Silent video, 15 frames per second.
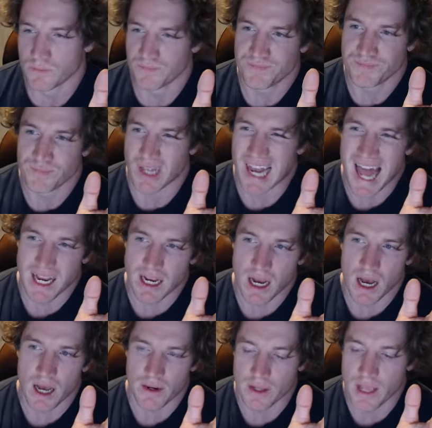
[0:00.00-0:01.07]

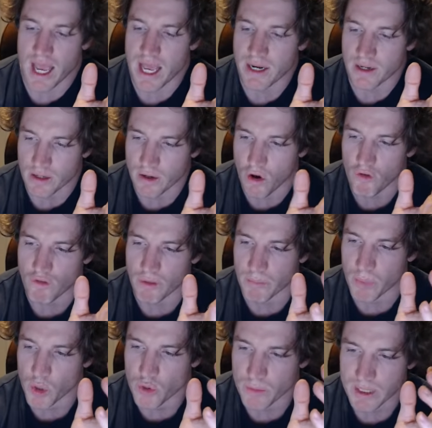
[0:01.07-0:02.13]
laggard end of the
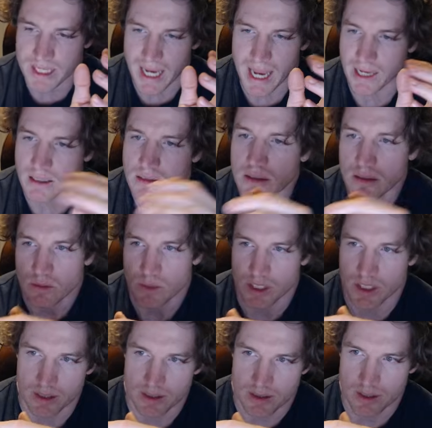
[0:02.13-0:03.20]
boomer tail, which
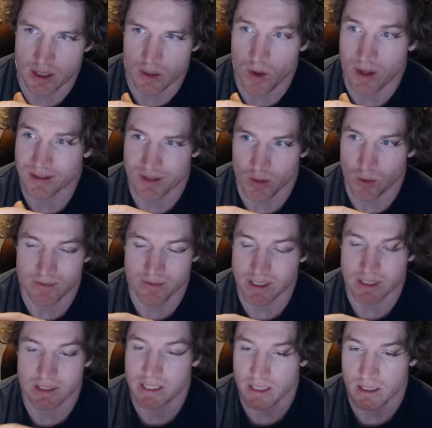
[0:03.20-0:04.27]
is the ones who
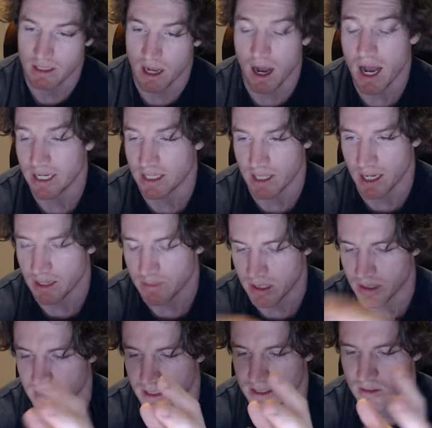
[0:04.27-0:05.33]
haven't died yet,
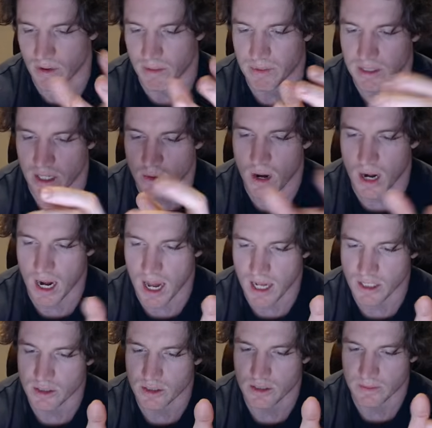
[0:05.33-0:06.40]
because they still represent quite a
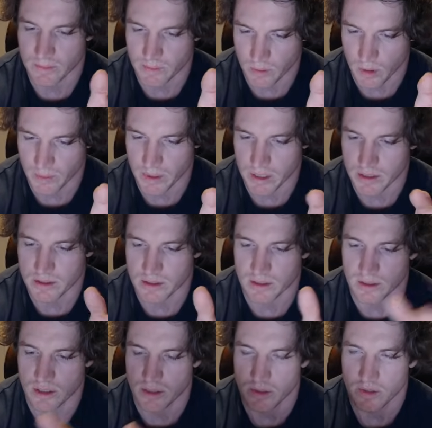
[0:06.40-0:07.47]
large populace in
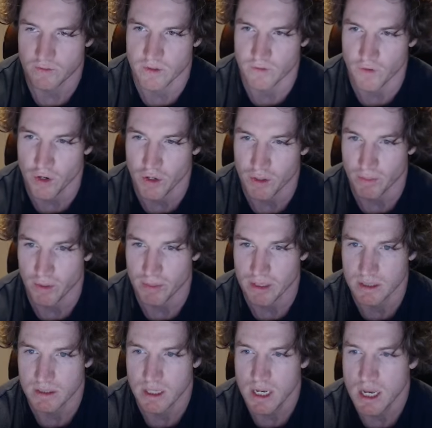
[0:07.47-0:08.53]
terms of the voting
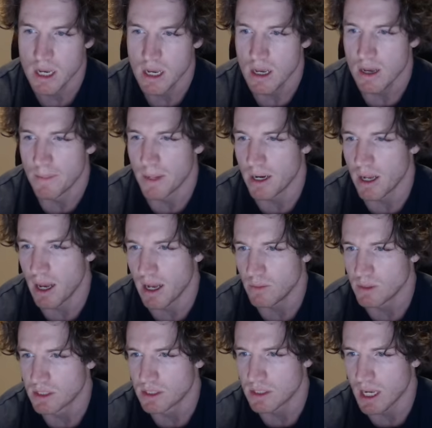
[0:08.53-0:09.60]
populace. But I
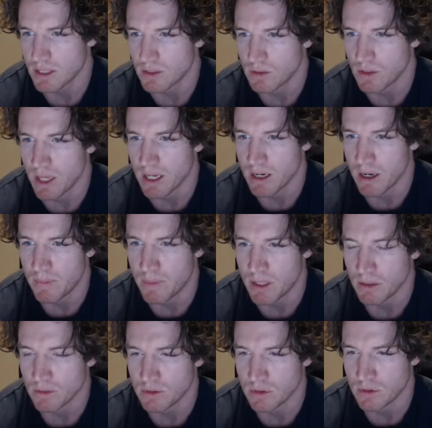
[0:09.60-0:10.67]
would start to then
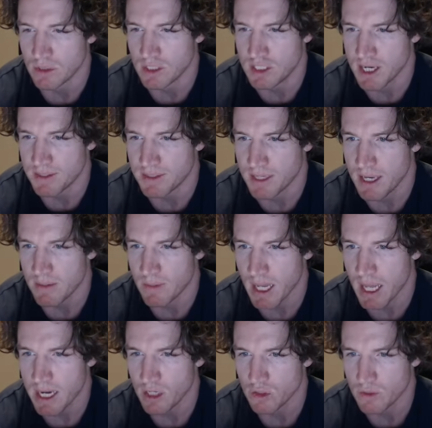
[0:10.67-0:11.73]
appeal to the Gen Z and
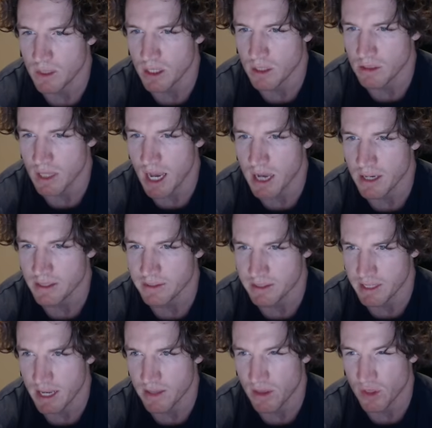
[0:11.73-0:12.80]
millennials, because I
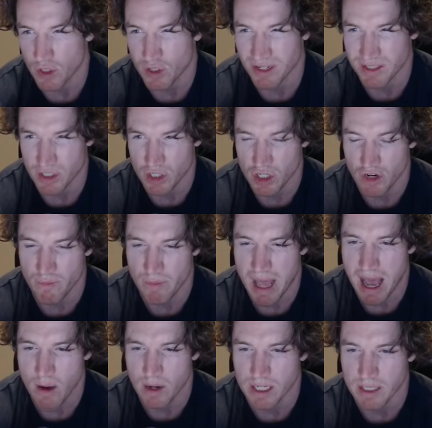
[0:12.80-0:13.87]
understand that the transition of
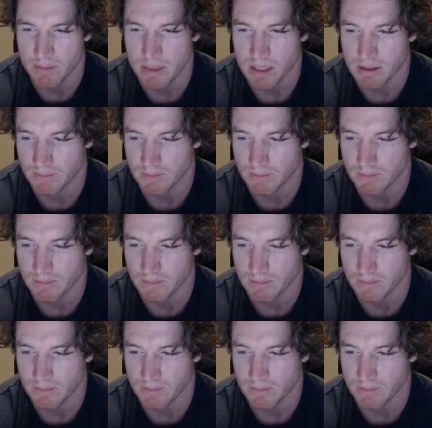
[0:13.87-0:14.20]
power can be